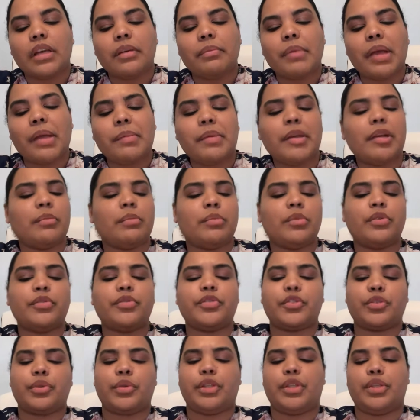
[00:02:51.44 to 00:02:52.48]
maybe a move
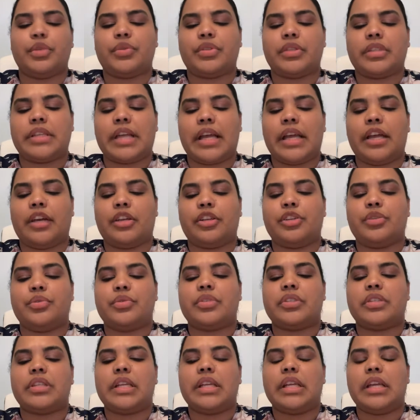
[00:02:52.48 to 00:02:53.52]
to a new state, a new
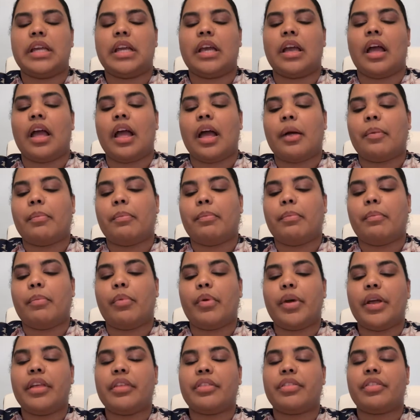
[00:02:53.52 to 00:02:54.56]
city,
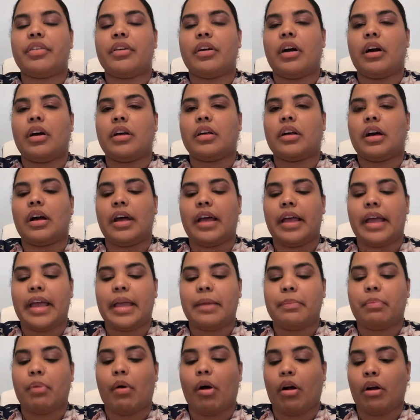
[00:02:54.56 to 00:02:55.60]
with
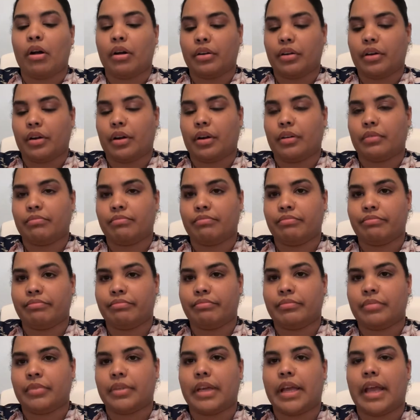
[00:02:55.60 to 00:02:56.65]
a partner,
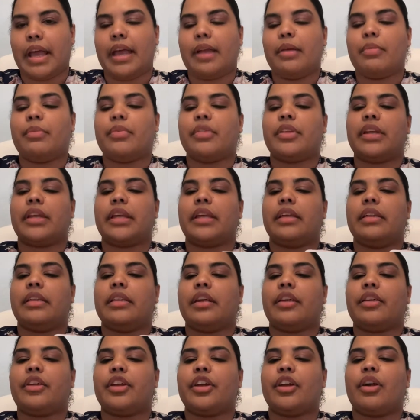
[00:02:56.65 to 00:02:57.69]
okay?
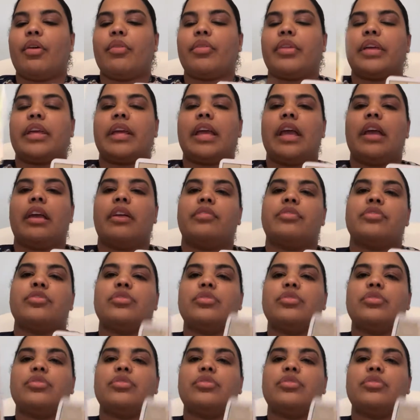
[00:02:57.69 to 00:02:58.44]
There you go, the King of